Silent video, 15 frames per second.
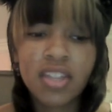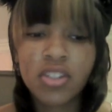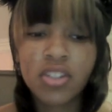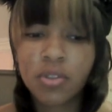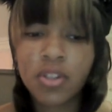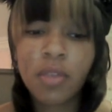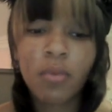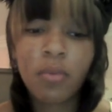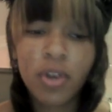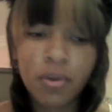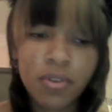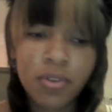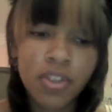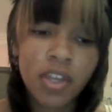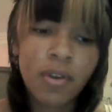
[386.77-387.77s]
So they
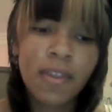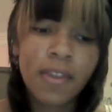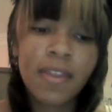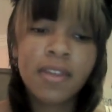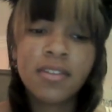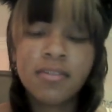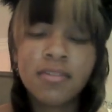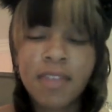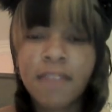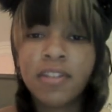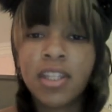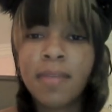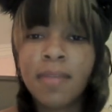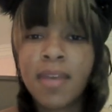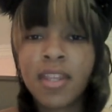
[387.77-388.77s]
work with you, and they
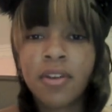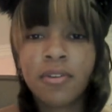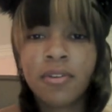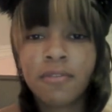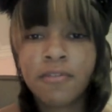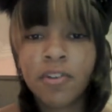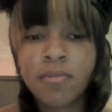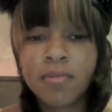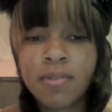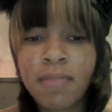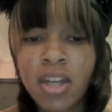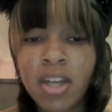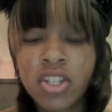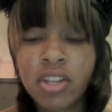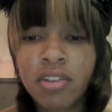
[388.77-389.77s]
definitely make their own foam to
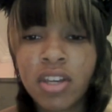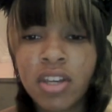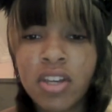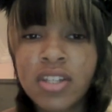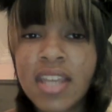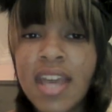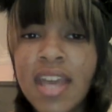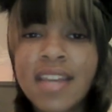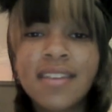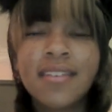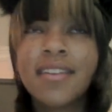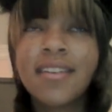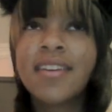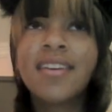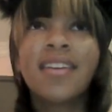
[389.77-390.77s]
match their ears, and
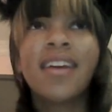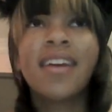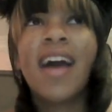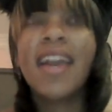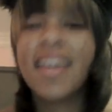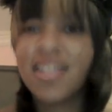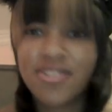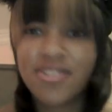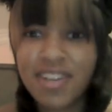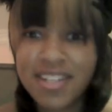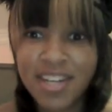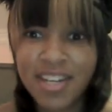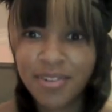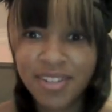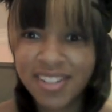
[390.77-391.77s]
I can't
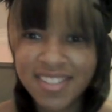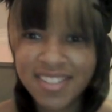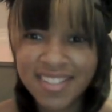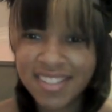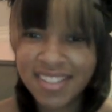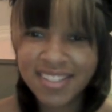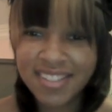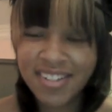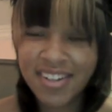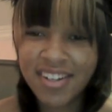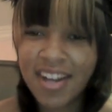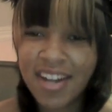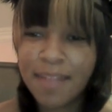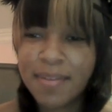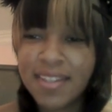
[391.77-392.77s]
stress how realistic these
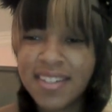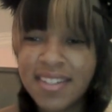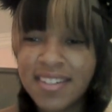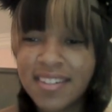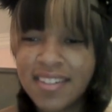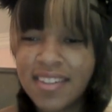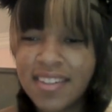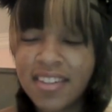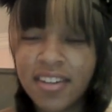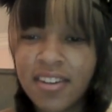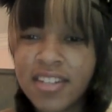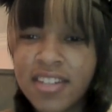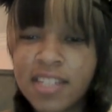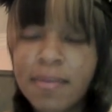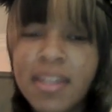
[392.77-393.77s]
are. I mean, they're
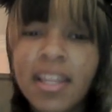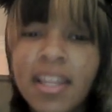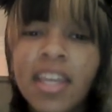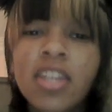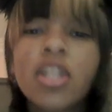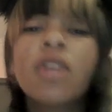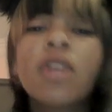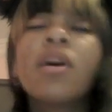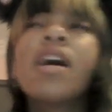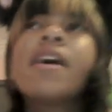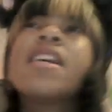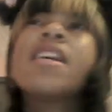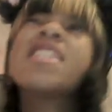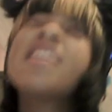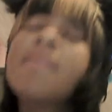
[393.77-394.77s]
awesome. And like, you know,
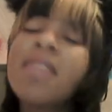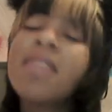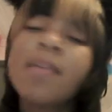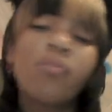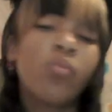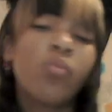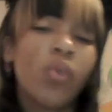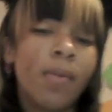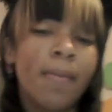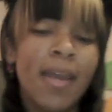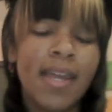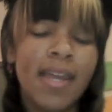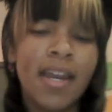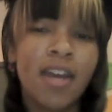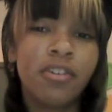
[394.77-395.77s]
some of them were
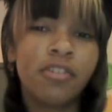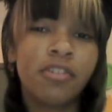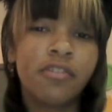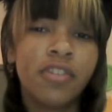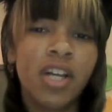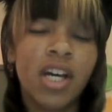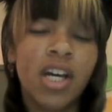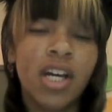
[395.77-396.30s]
made out of